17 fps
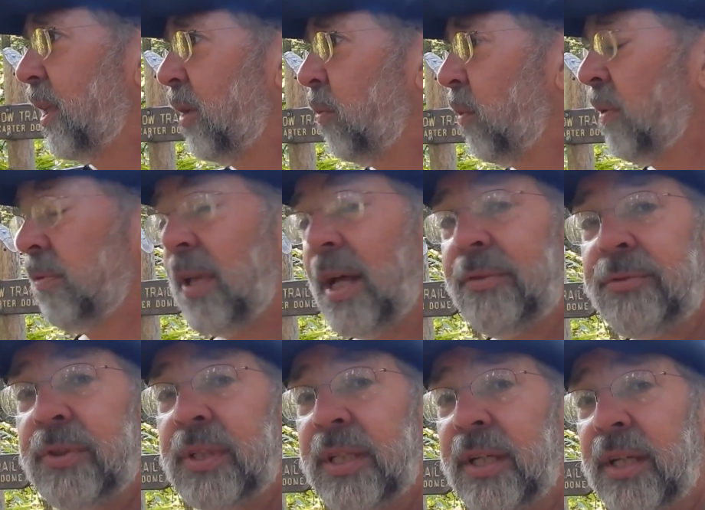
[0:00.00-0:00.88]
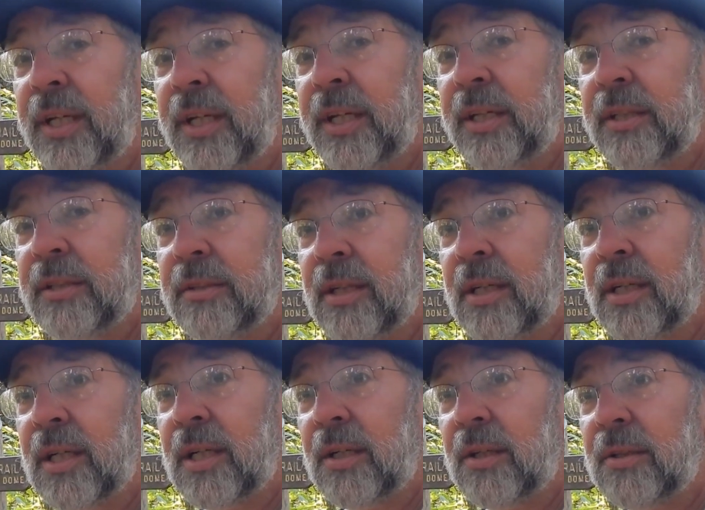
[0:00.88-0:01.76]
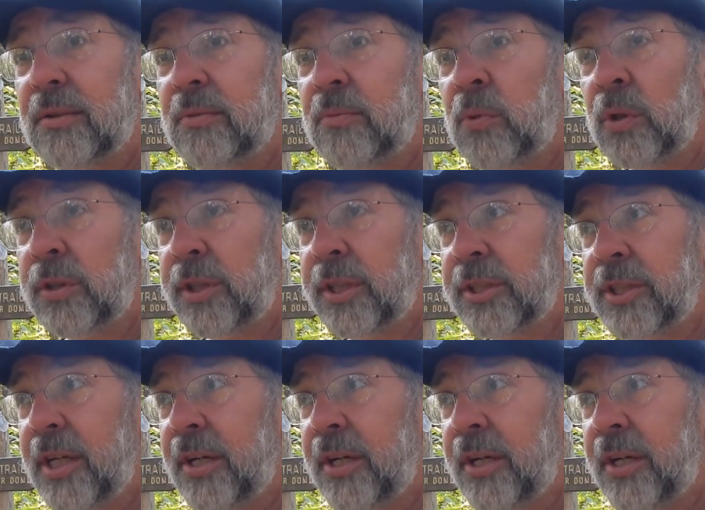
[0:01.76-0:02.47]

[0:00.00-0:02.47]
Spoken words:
We've left the wilderness